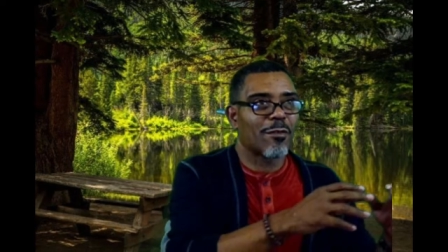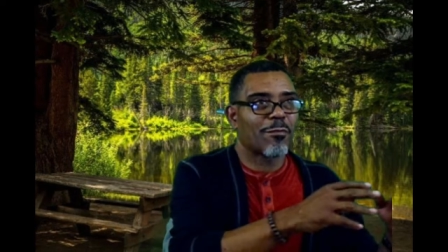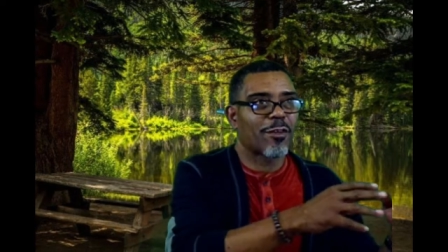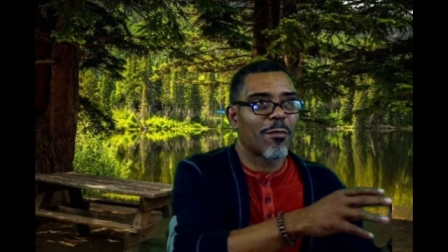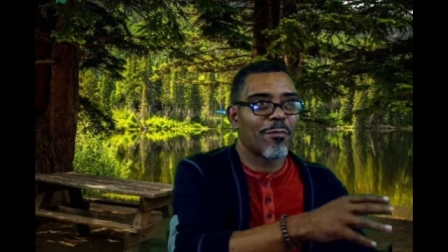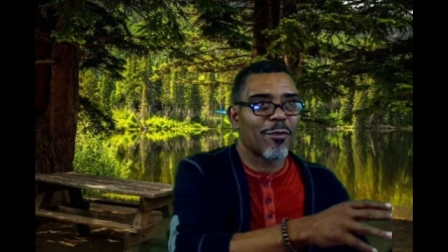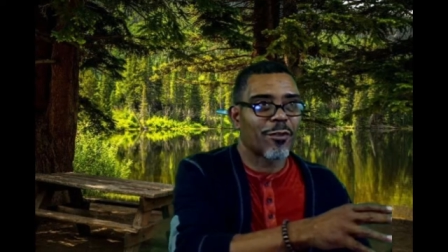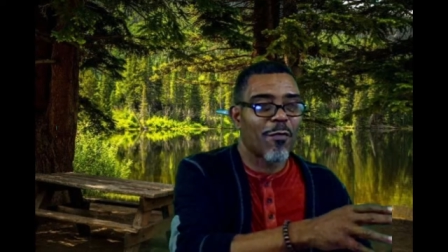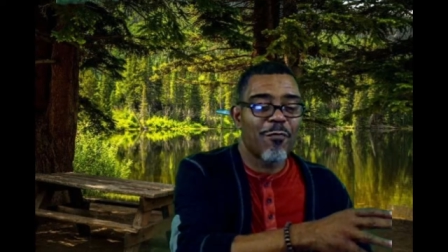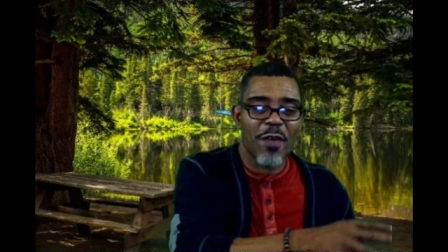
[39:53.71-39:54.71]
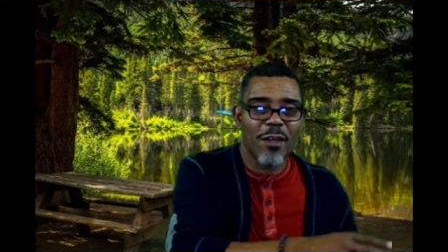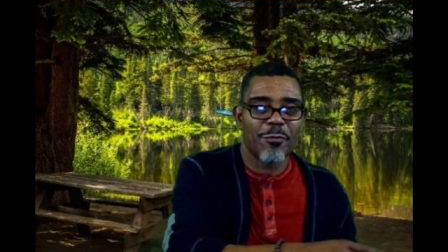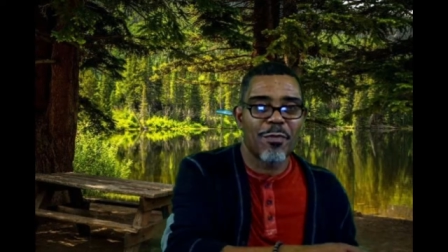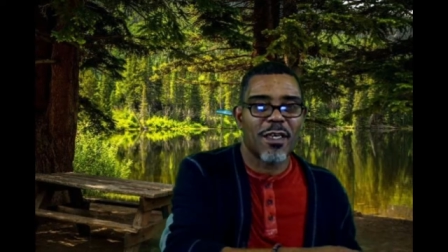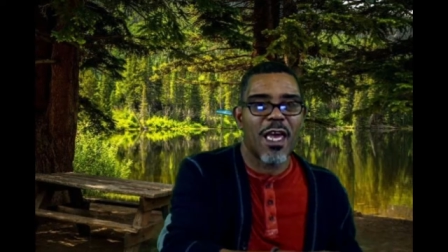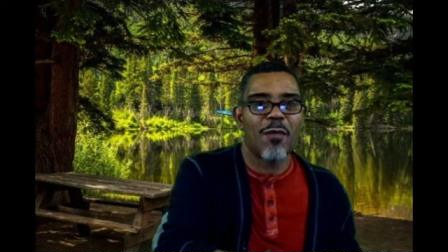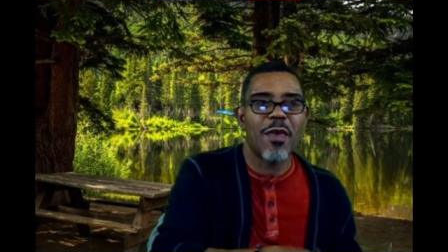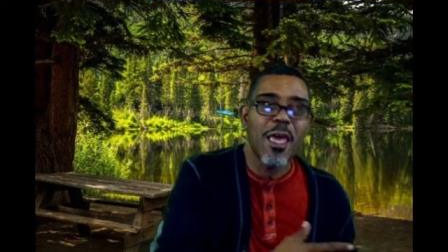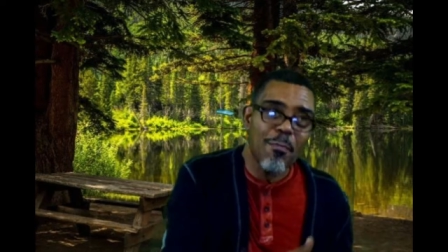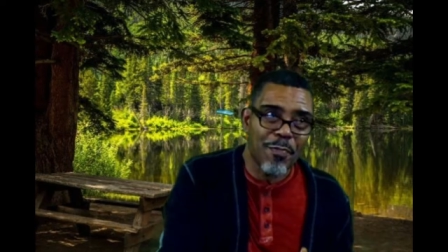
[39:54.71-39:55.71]
some some face became
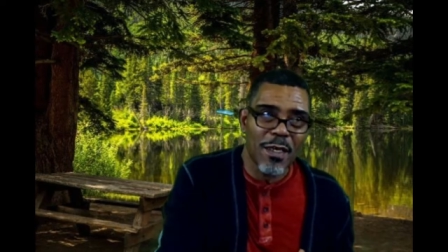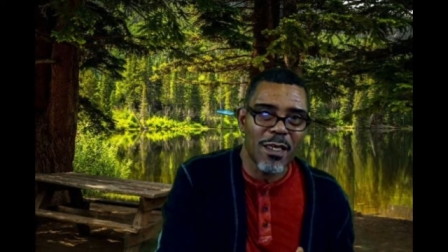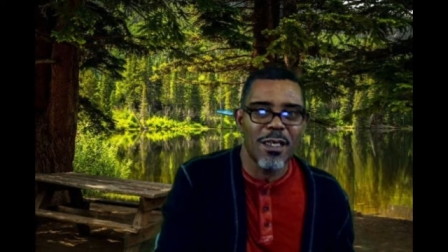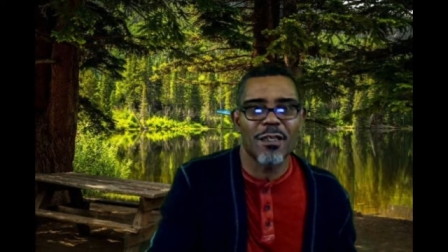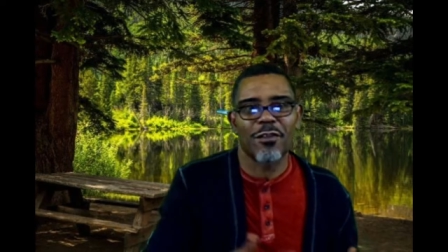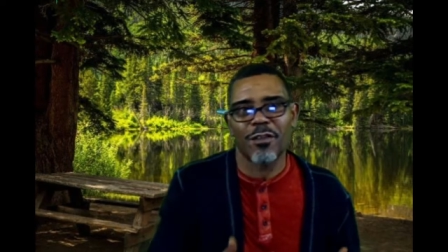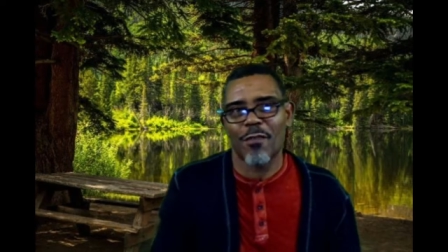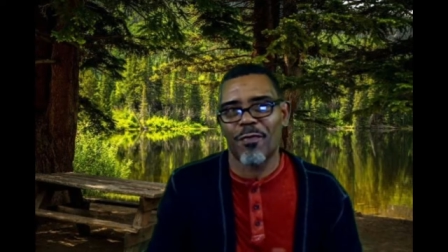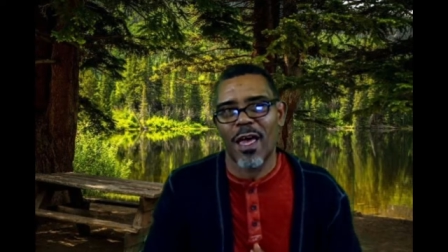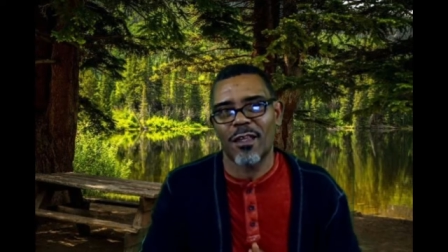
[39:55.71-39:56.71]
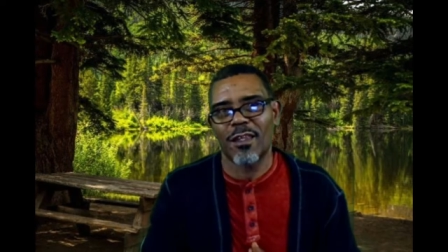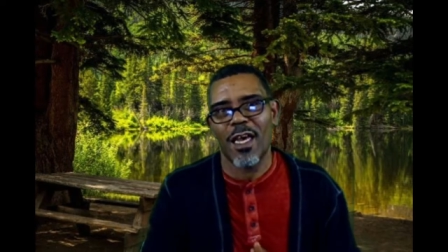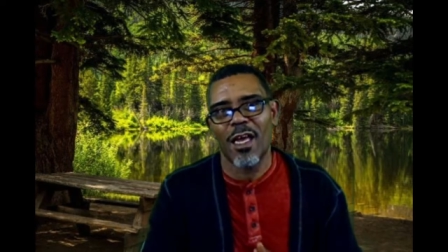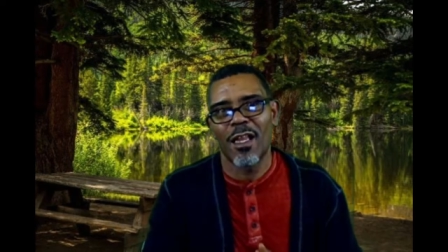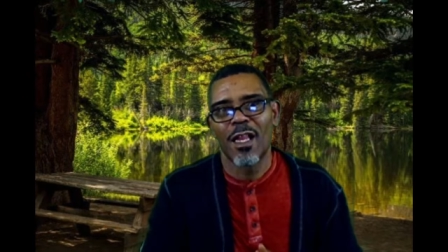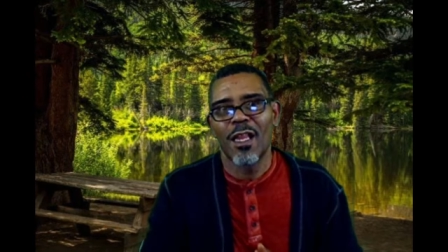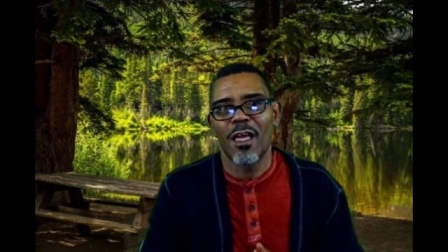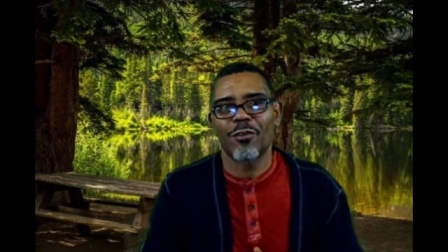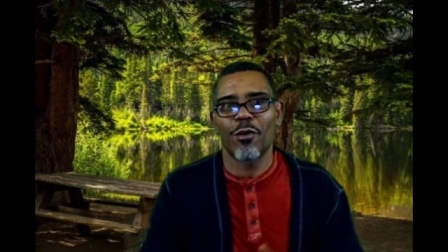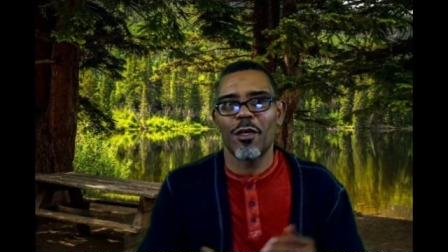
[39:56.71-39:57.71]
hippie and stuff like that
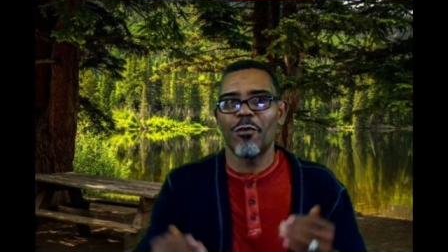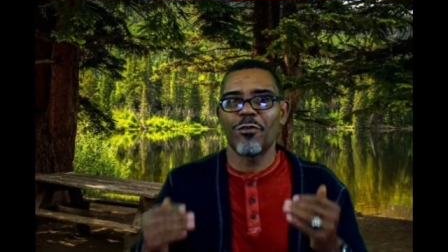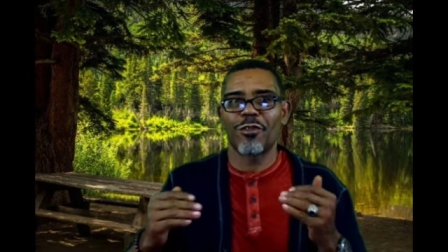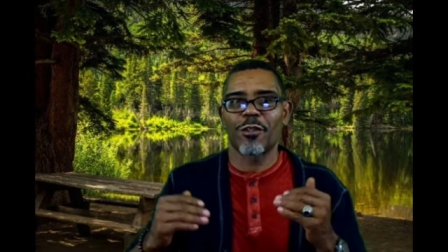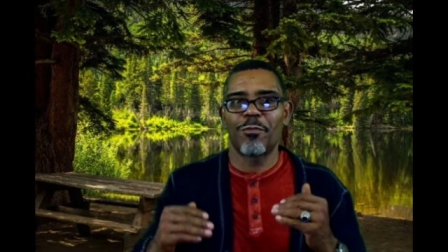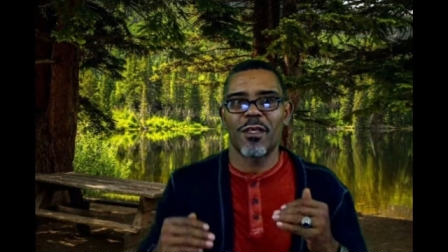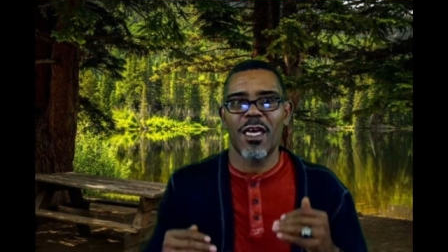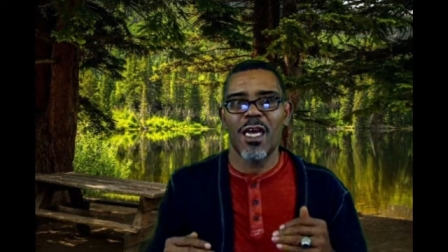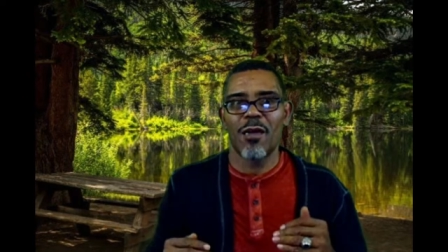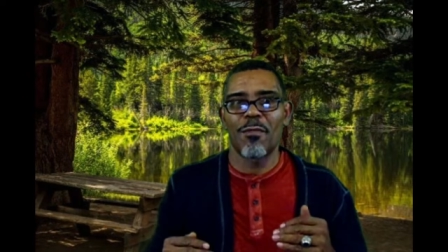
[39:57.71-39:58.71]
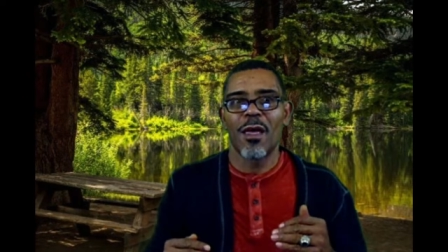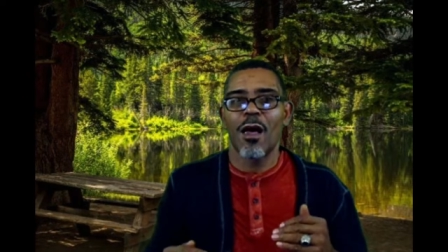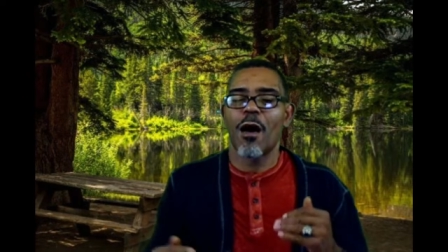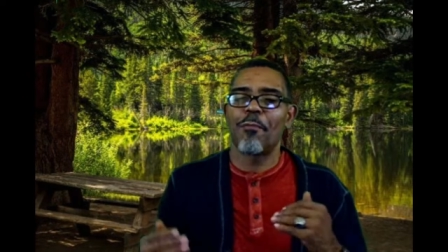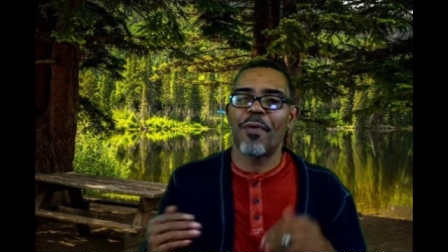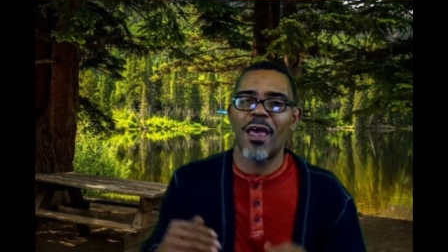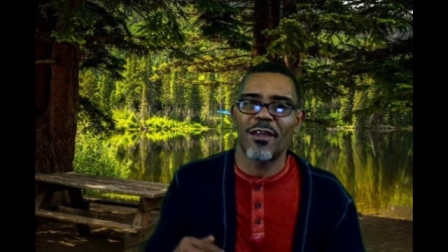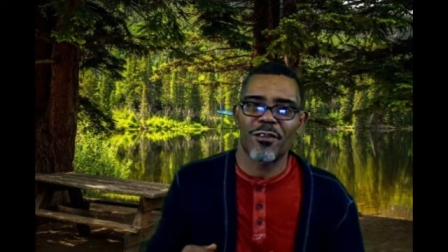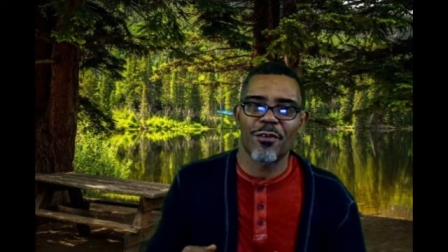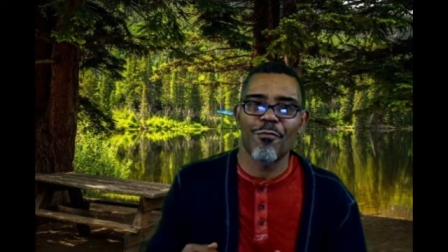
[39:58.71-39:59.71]
and so it was just became a
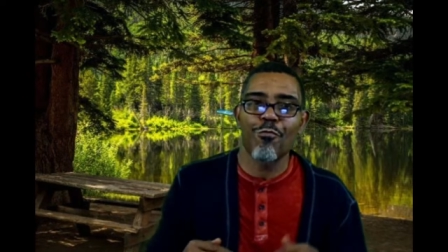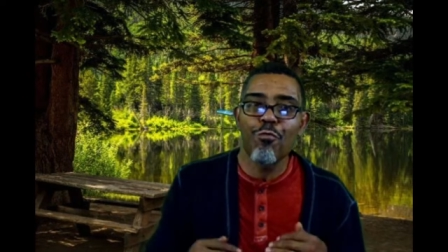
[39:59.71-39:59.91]
passive,